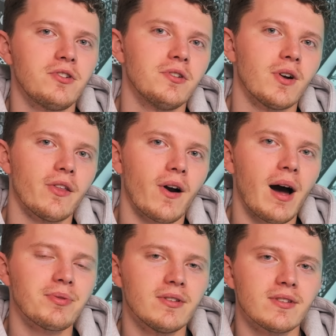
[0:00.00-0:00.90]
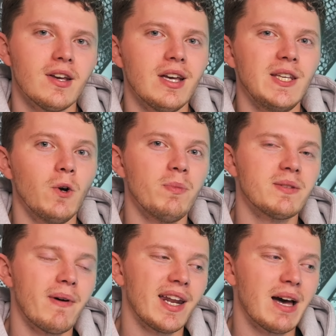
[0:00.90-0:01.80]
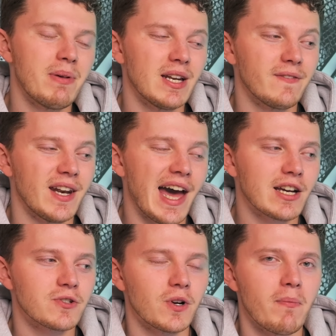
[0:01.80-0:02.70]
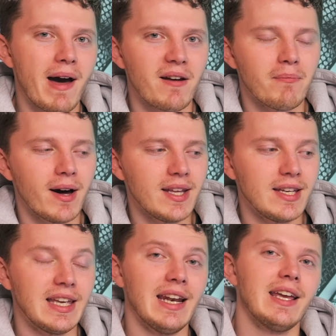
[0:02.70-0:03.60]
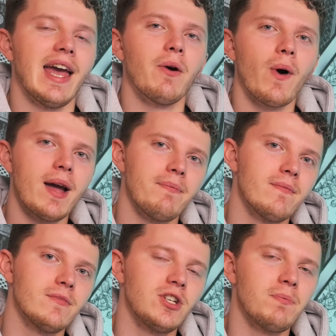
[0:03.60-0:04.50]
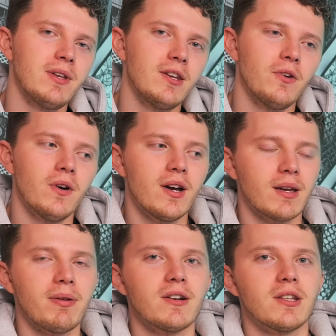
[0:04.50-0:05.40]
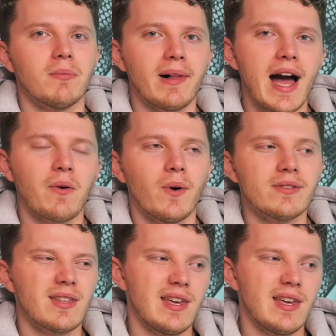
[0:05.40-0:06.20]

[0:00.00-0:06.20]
to your other options. You'll be spending a bit of an extra amount of money getting a white GPU compared to the black ones.